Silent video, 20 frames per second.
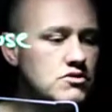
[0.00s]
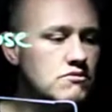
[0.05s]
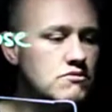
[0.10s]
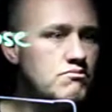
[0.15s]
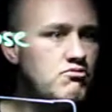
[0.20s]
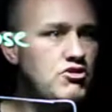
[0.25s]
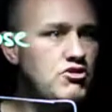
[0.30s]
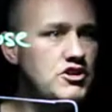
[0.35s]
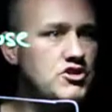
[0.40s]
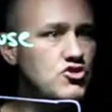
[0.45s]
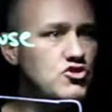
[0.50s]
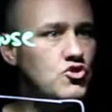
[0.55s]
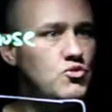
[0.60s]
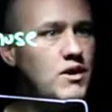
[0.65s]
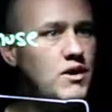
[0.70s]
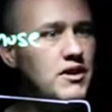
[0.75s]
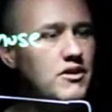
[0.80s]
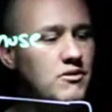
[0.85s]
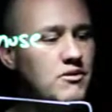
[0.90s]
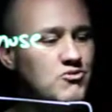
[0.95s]
pretty tall
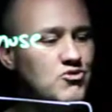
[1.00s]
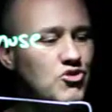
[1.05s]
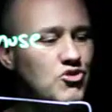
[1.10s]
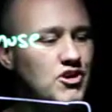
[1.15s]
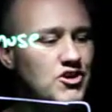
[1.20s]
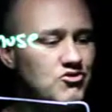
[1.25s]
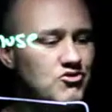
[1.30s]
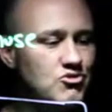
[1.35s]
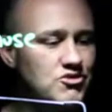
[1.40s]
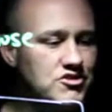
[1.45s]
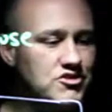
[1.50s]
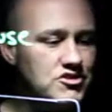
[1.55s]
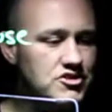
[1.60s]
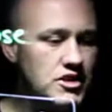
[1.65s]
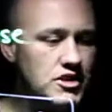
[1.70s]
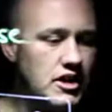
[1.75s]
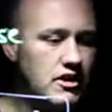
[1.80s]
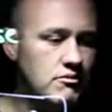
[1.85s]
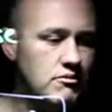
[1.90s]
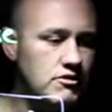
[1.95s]
one. I'm trying to draw it to
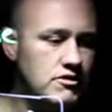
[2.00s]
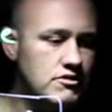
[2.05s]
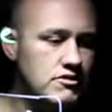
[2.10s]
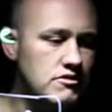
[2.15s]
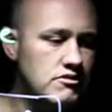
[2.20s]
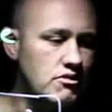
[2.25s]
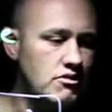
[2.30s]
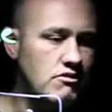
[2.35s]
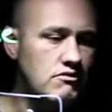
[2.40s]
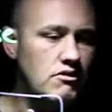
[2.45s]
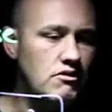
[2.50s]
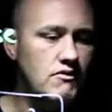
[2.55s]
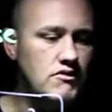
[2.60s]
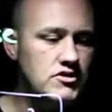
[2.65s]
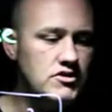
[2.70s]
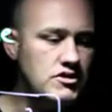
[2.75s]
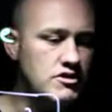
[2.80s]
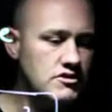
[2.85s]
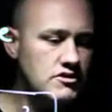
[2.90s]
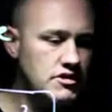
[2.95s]
scale, but it's not
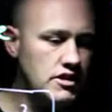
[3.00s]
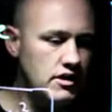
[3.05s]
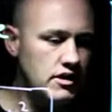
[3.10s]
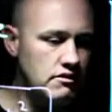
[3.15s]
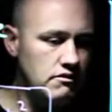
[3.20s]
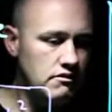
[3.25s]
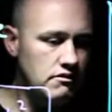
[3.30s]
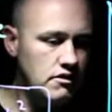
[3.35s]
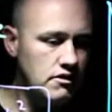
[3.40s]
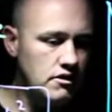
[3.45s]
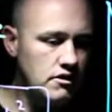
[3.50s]
obviously to scale.